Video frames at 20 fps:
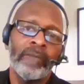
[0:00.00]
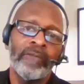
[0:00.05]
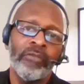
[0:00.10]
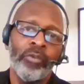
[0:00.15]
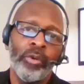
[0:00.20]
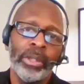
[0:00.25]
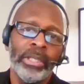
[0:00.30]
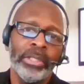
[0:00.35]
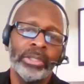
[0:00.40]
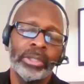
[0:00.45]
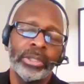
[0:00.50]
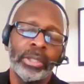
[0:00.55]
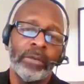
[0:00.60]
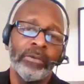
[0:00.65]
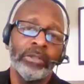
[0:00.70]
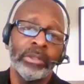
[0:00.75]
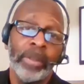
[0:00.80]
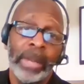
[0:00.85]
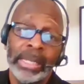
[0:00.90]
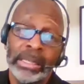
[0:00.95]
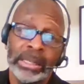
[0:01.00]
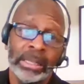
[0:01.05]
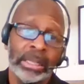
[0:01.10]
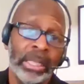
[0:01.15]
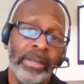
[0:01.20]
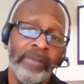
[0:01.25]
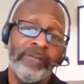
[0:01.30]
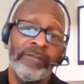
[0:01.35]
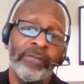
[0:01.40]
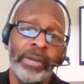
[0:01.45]
for these services,
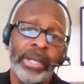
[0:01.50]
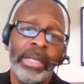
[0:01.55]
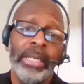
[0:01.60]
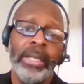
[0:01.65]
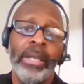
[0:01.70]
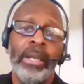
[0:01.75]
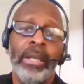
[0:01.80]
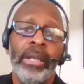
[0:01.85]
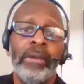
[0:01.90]
basically free